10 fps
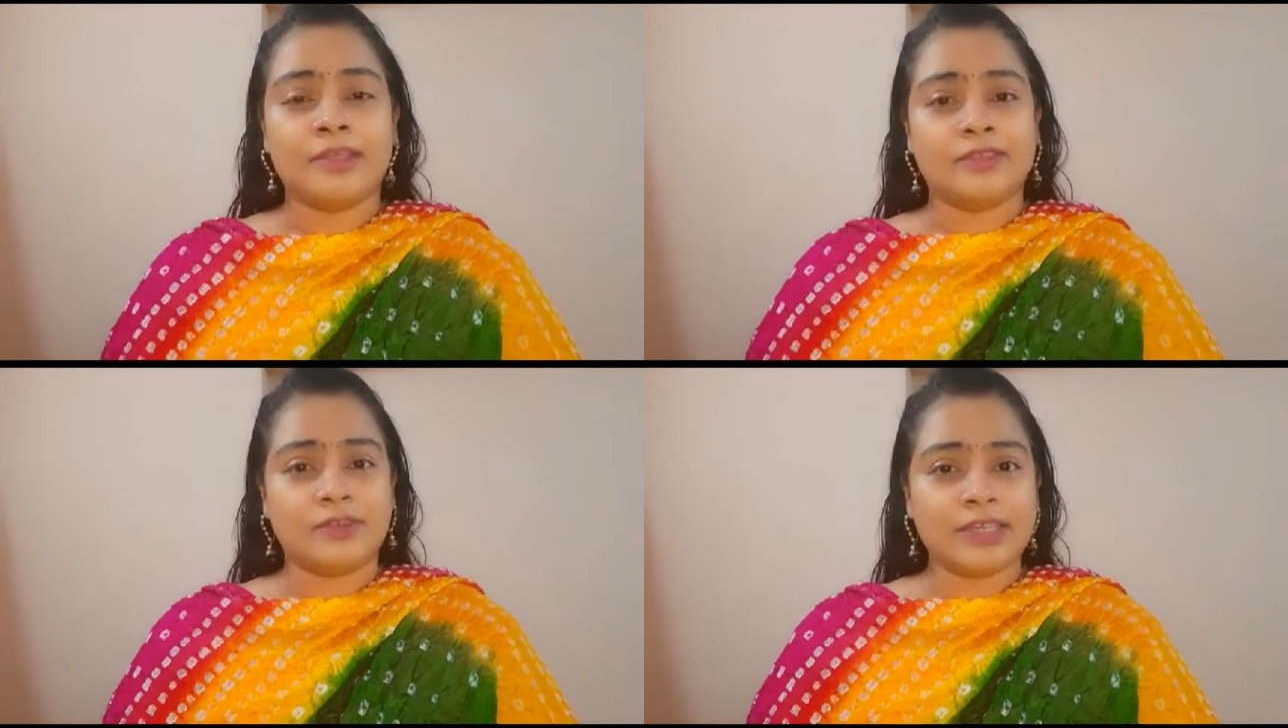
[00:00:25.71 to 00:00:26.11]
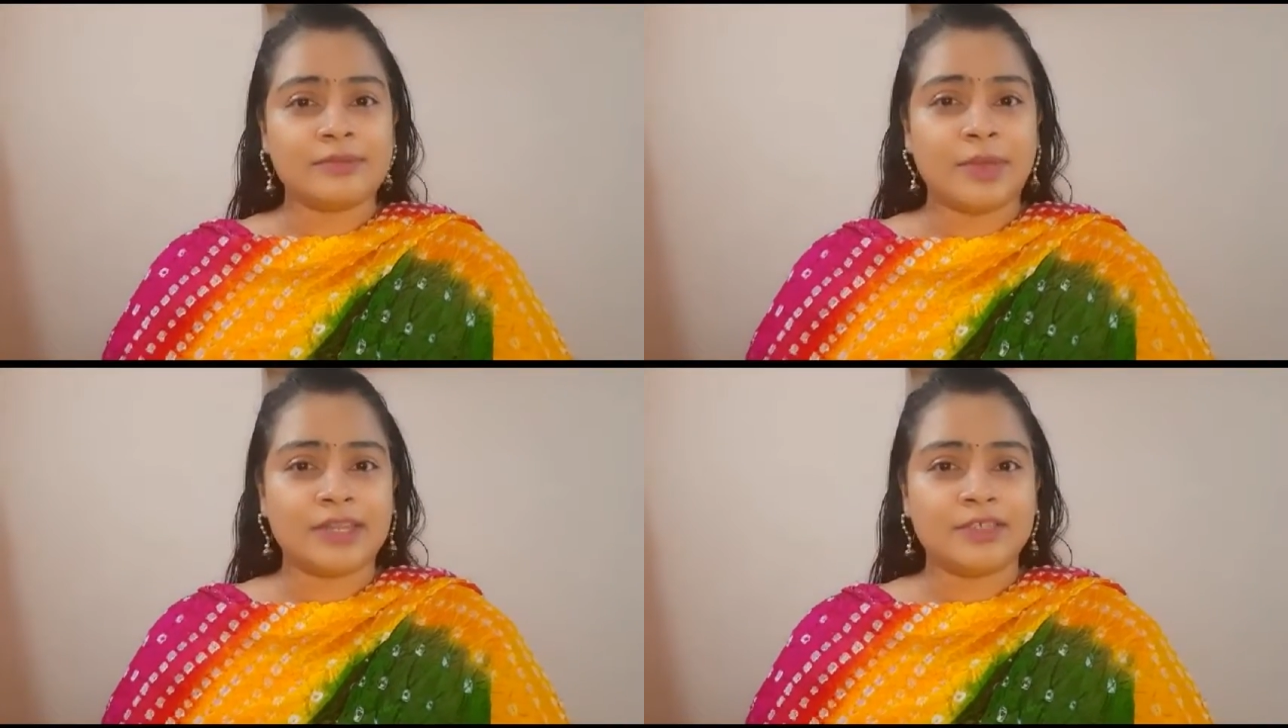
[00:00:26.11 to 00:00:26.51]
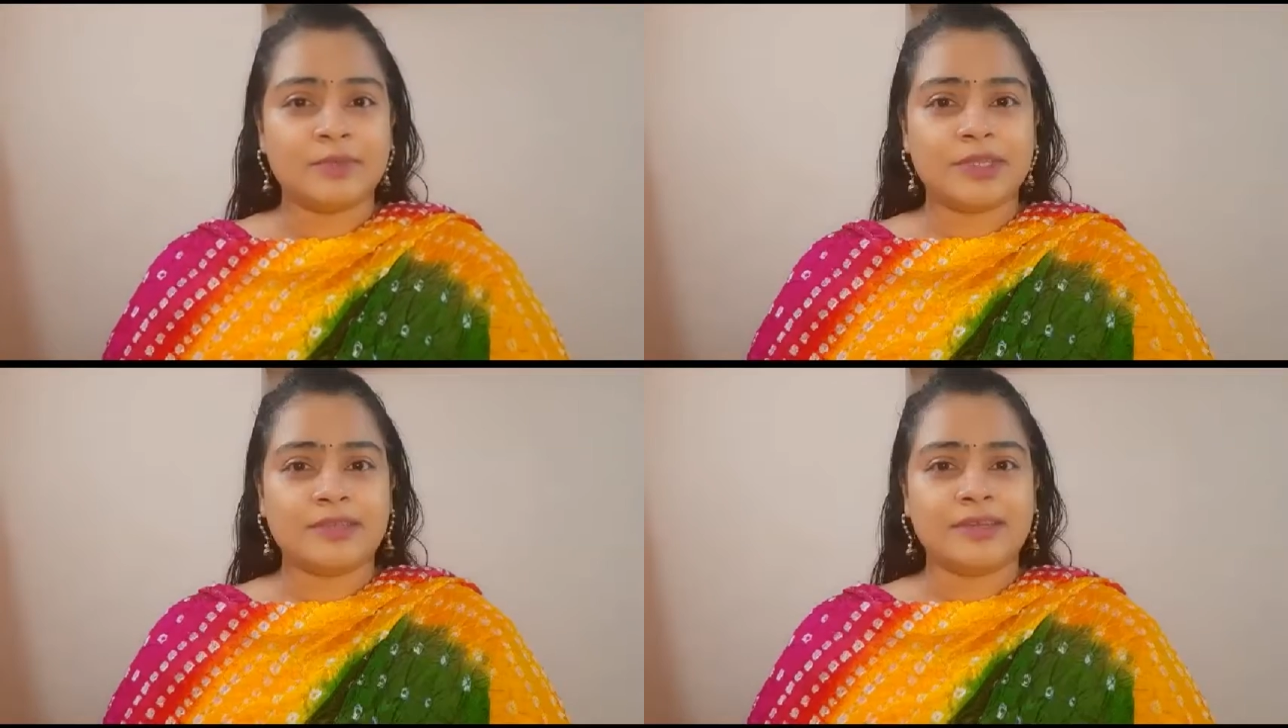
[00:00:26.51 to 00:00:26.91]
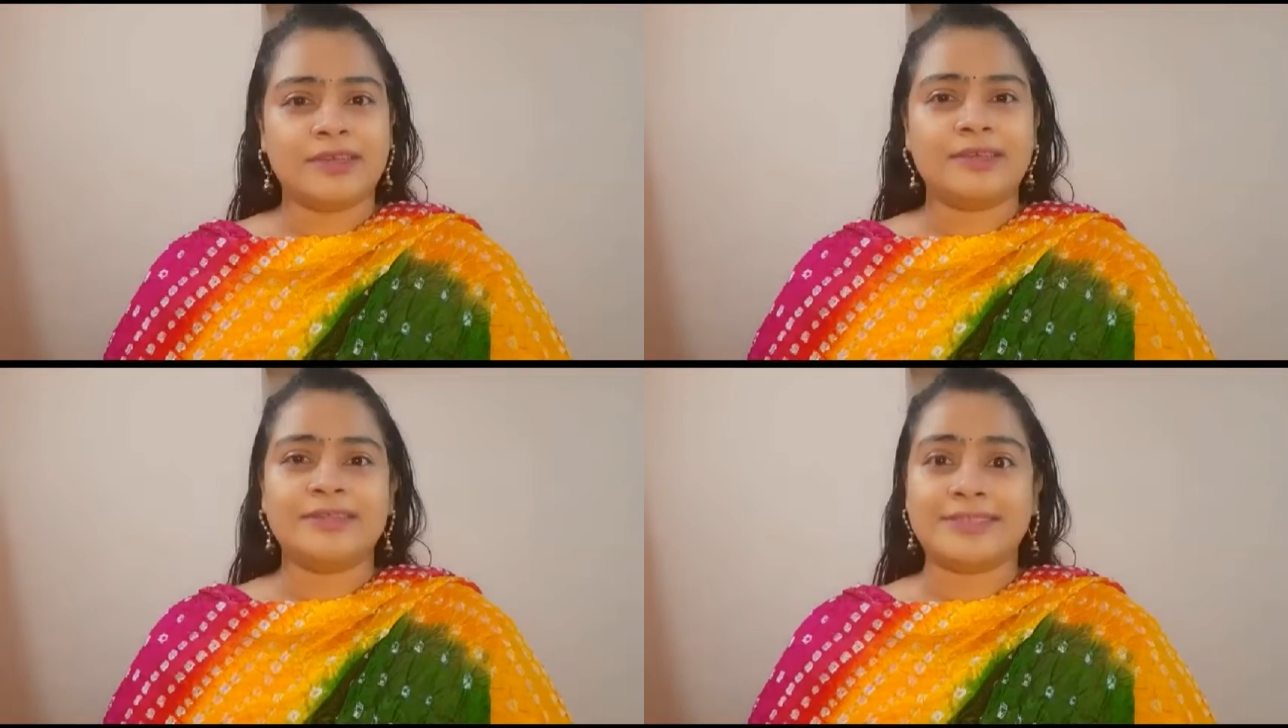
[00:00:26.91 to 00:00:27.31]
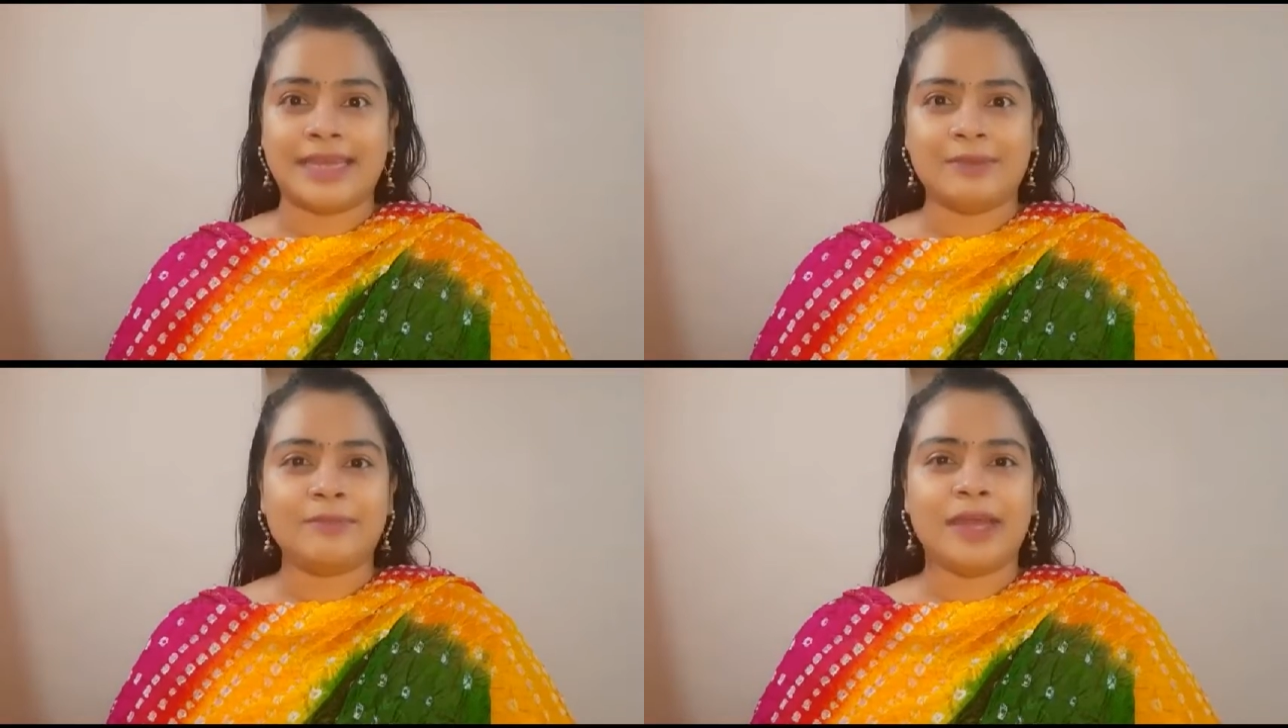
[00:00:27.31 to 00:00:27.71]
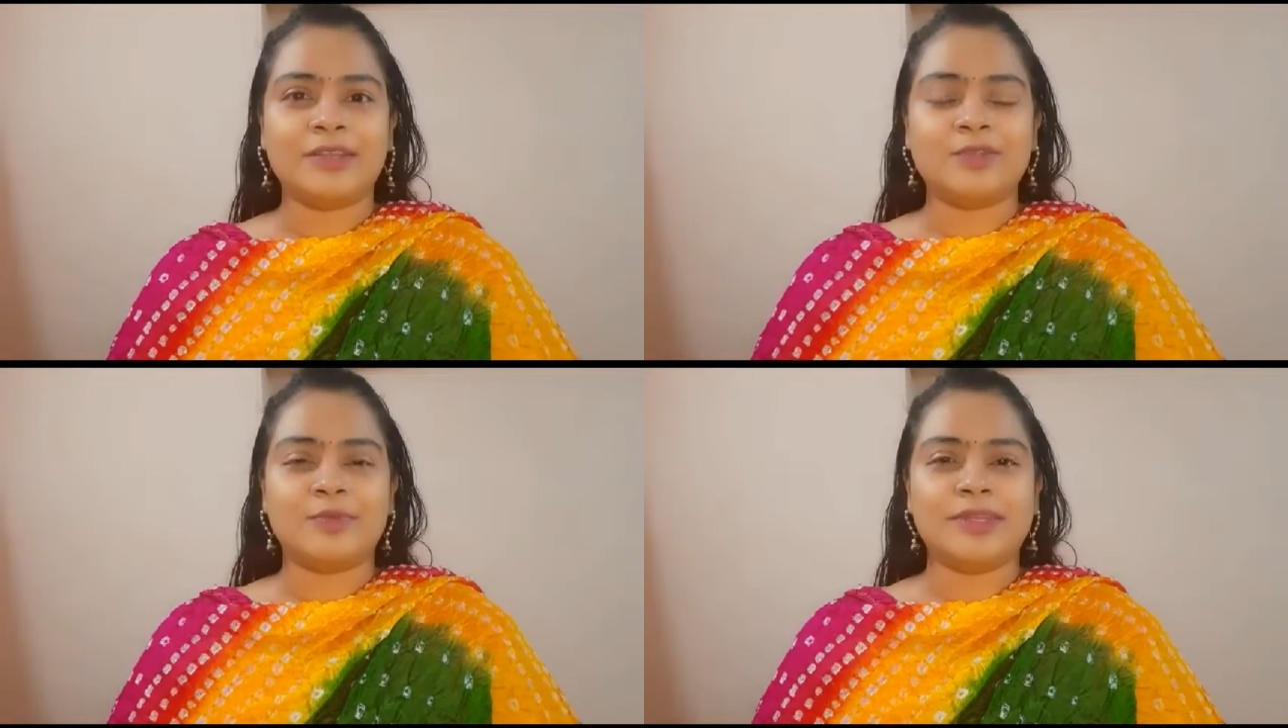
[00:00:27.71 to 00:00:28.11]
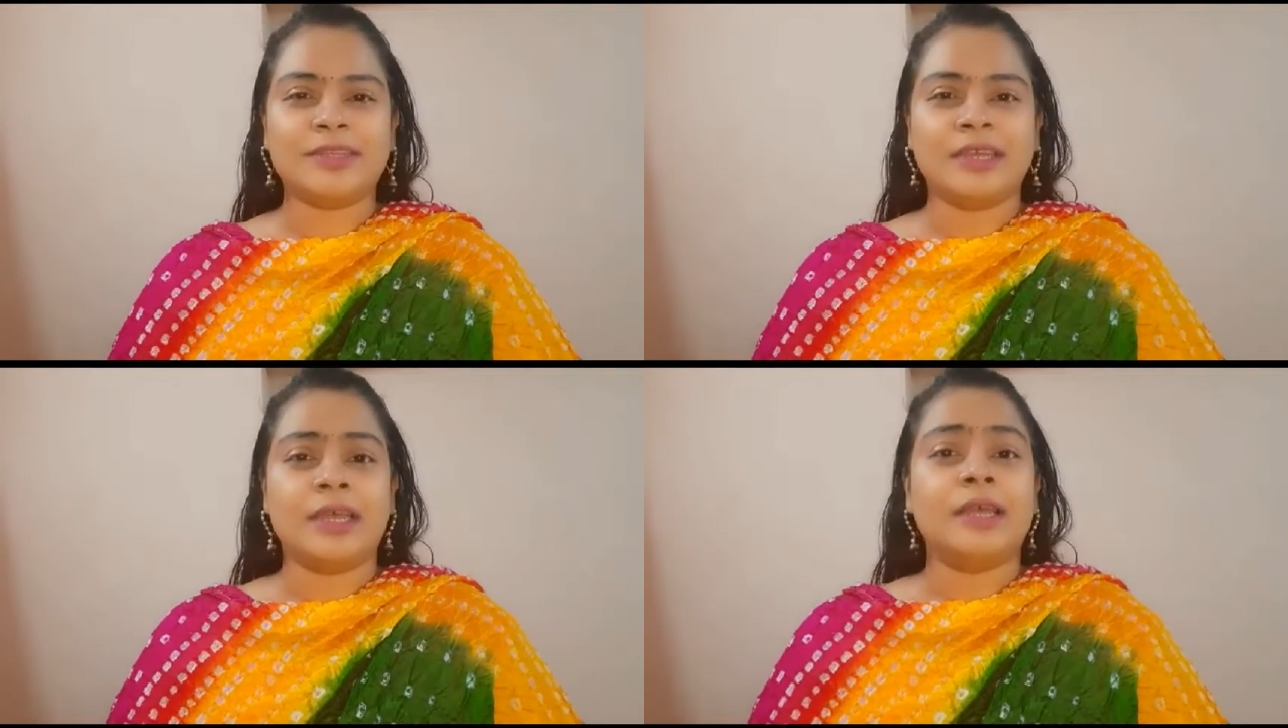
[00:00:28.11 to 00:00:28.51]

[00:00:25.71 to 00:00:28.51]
stress management, time management,